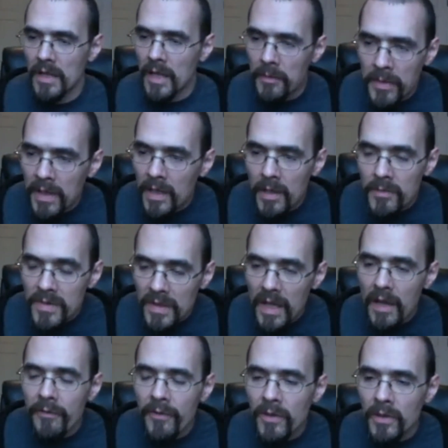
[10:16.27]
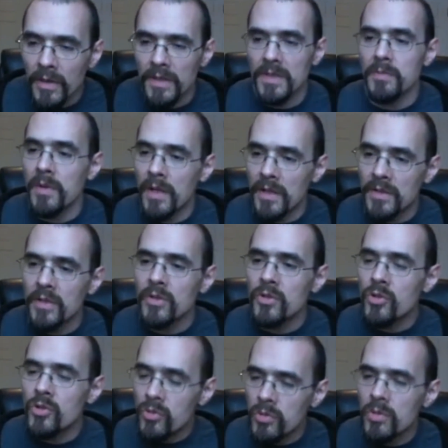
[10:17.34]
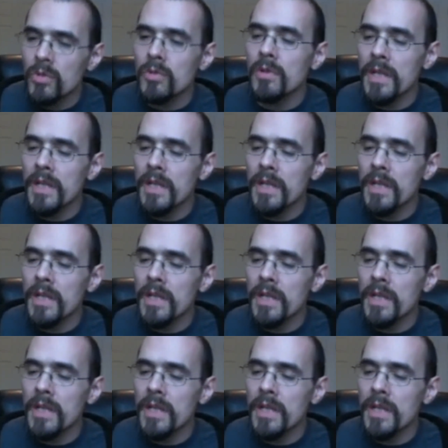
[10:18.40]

It becomes effortless because it truly